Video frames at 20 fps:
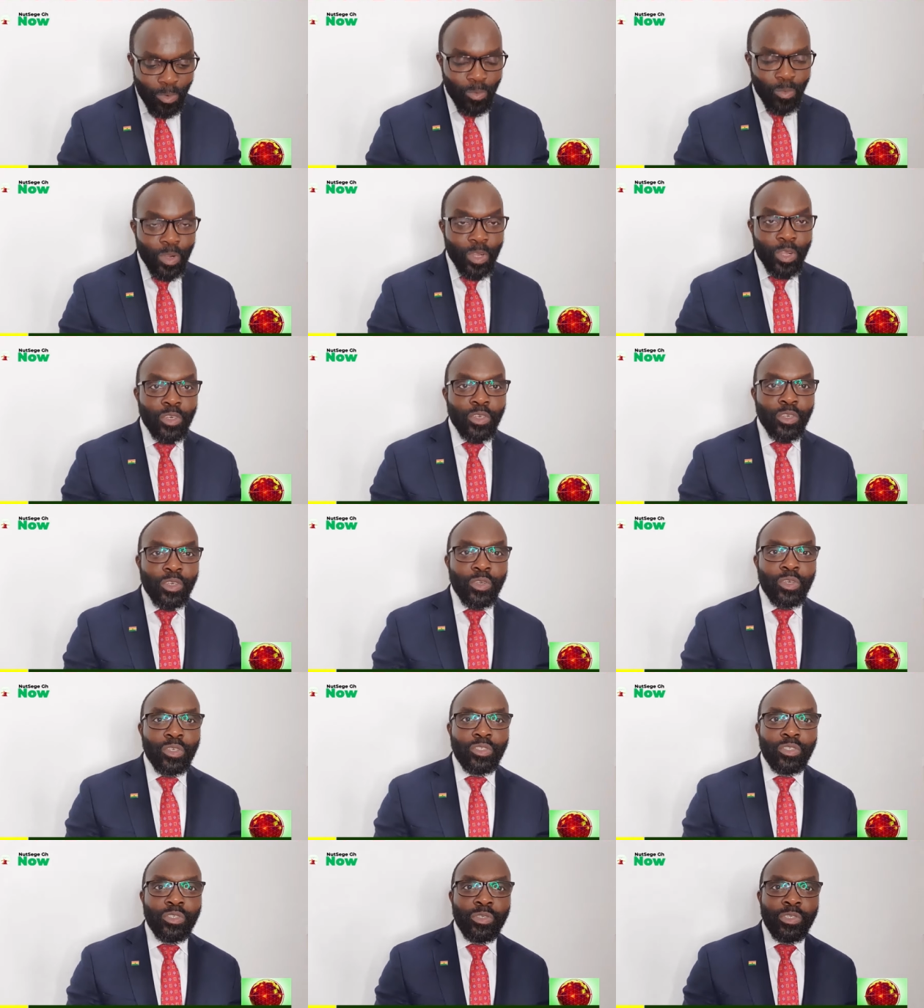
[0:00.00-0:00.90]
we're going to
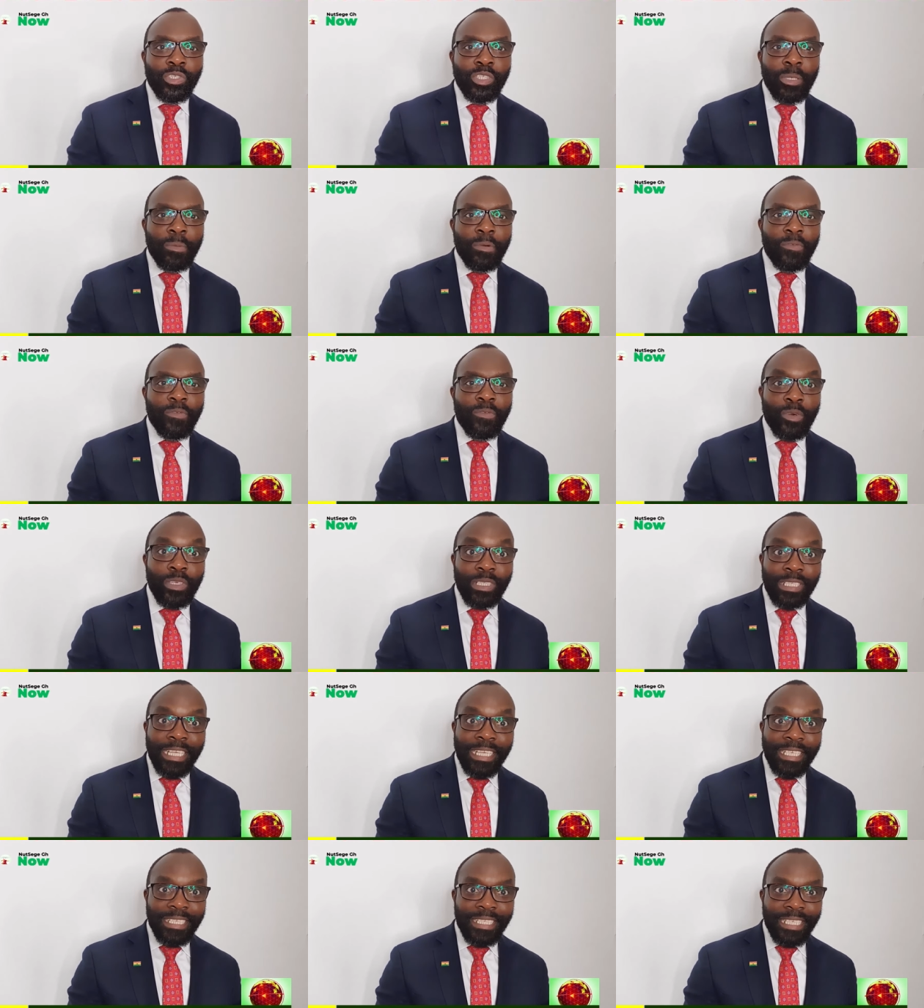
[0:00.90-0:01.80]
look through some of what
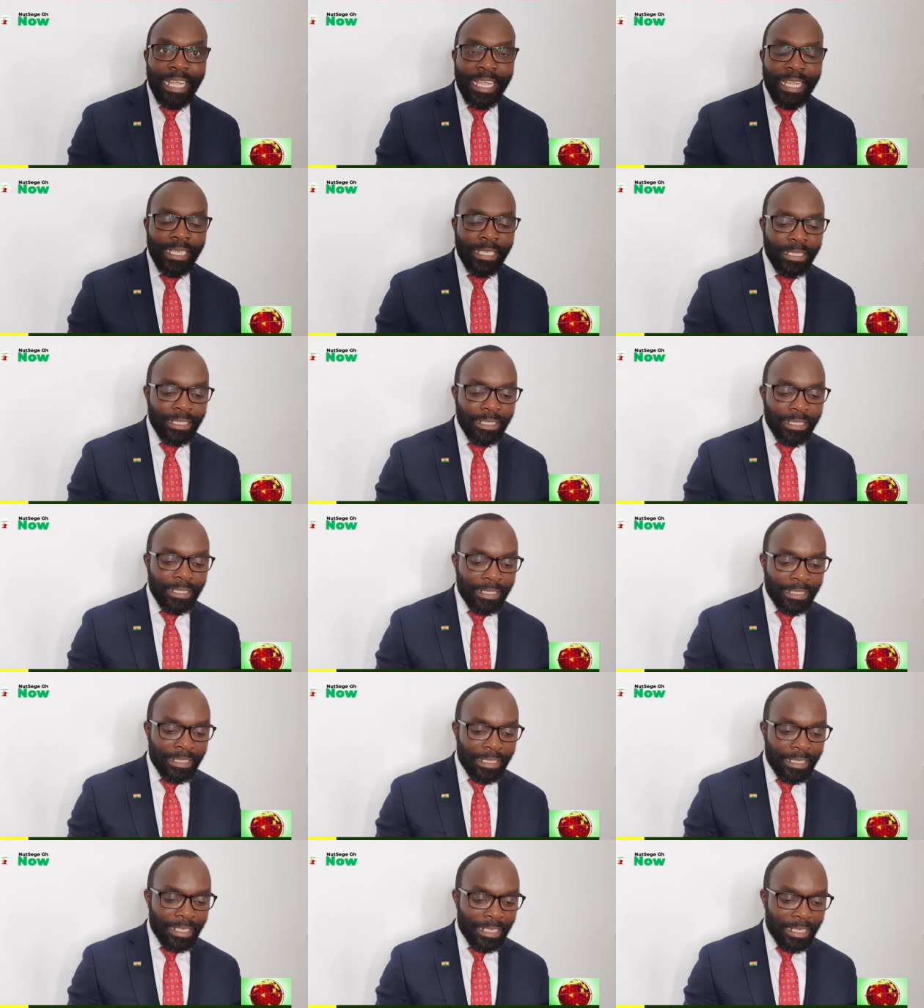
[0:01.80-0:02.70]
he's saying
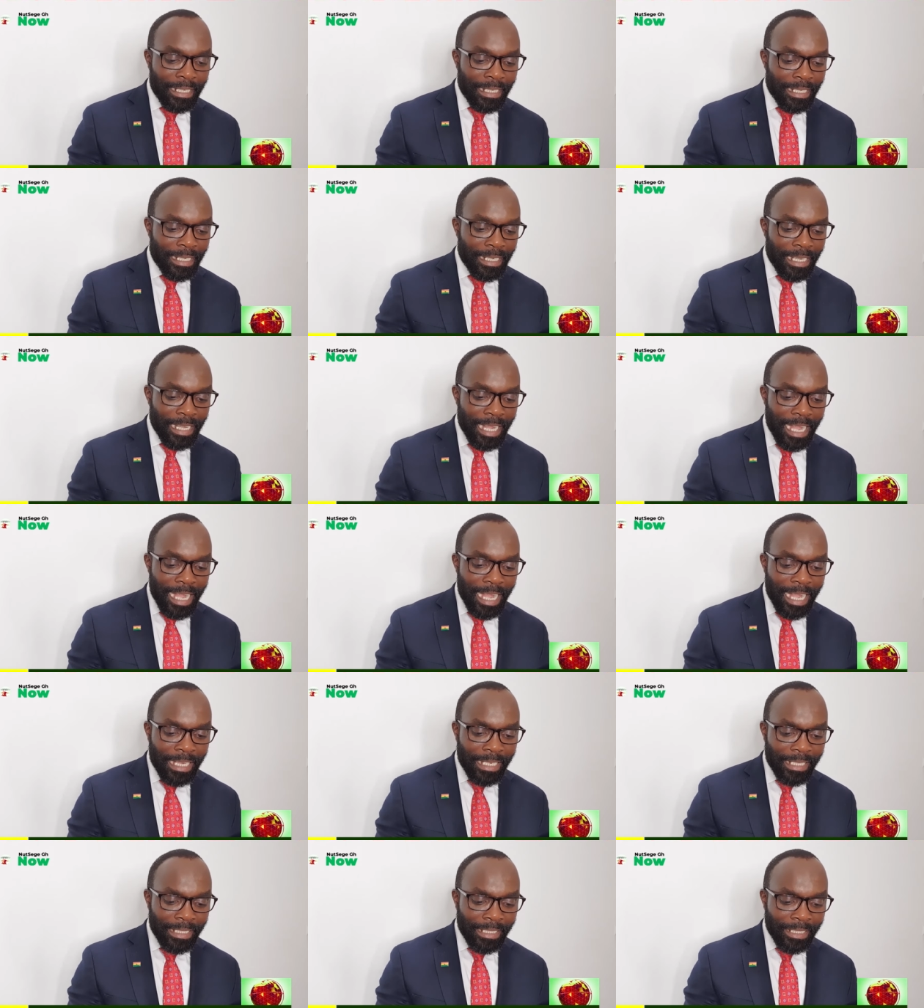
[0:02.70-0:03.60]

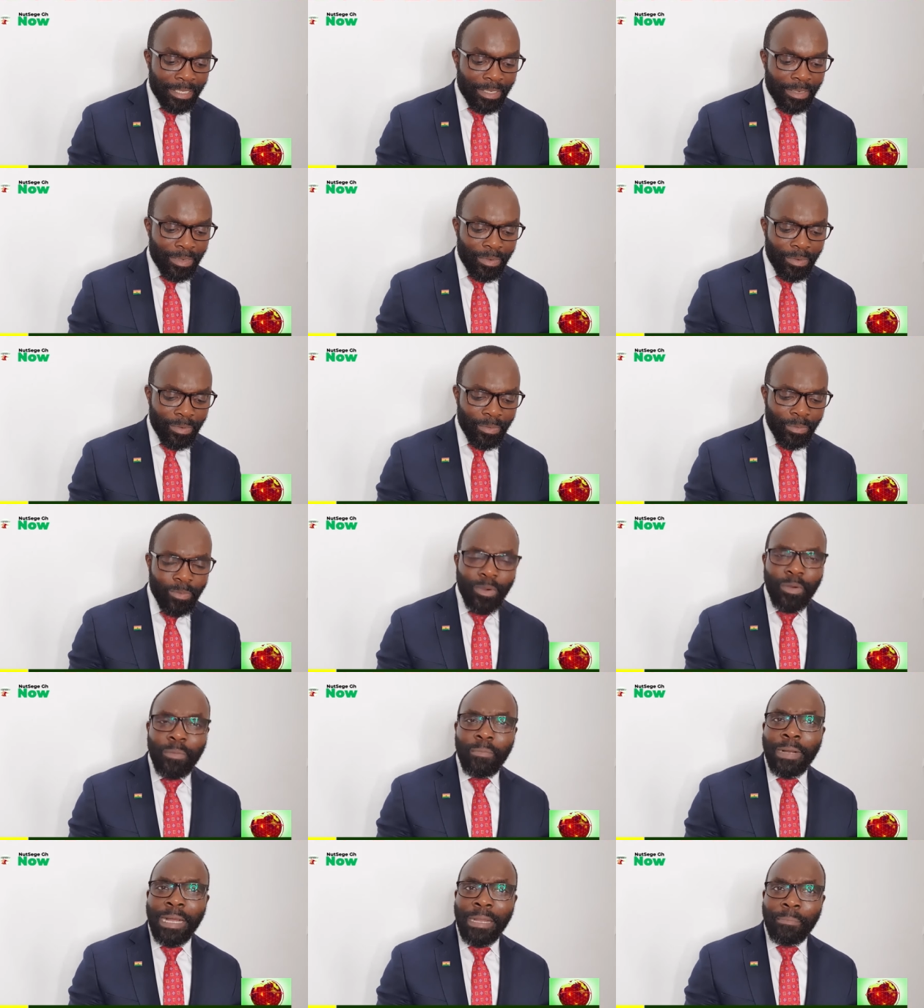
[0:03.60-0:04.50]
and
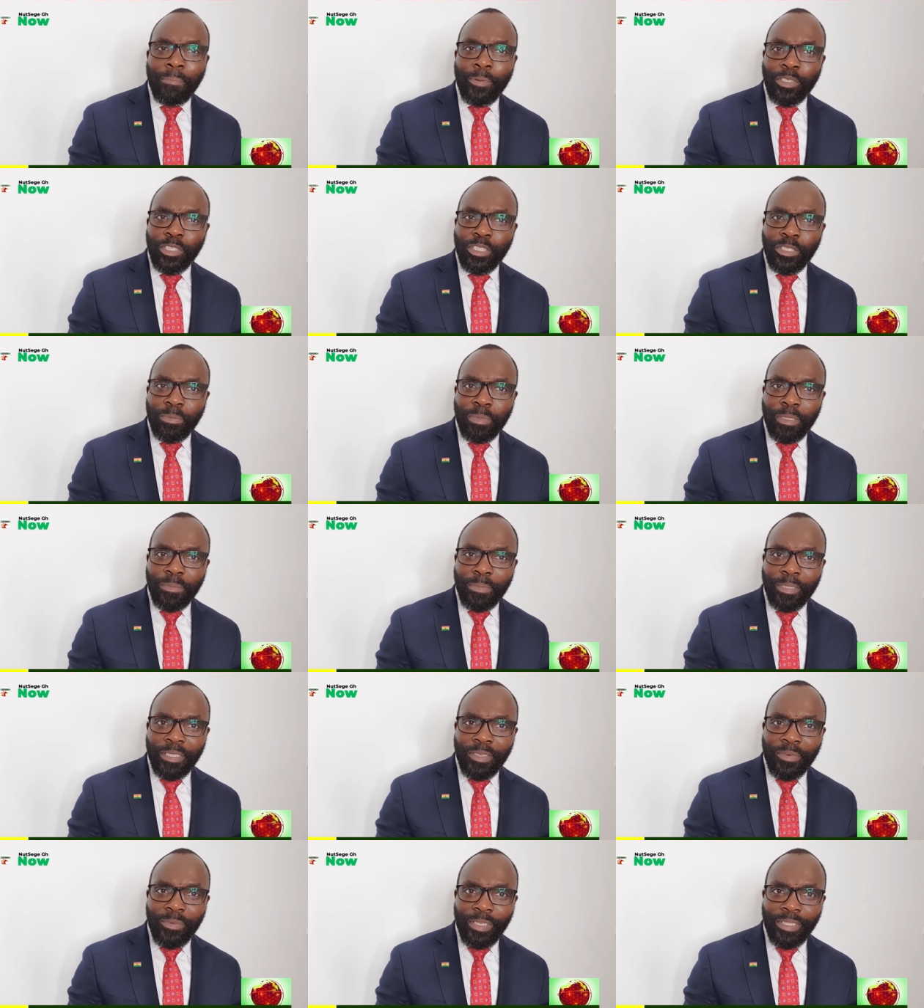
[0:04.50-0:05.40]
what might possibly
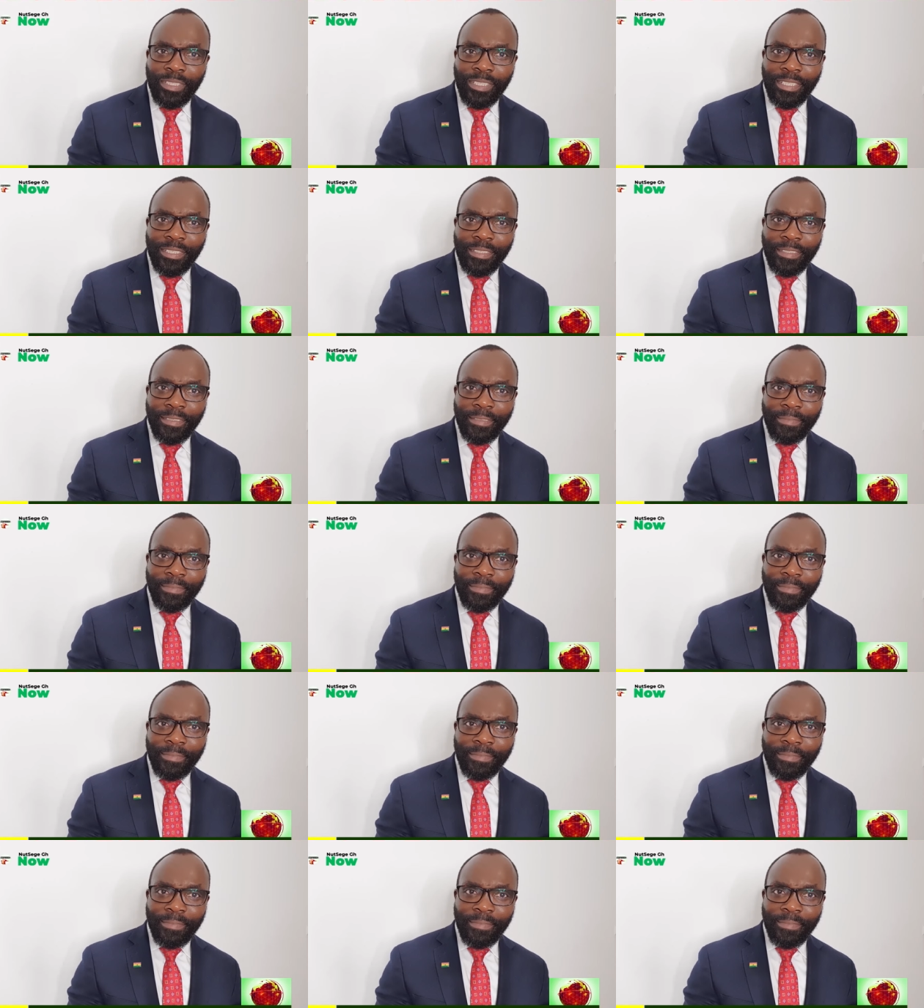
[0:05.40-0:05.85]
be the reason.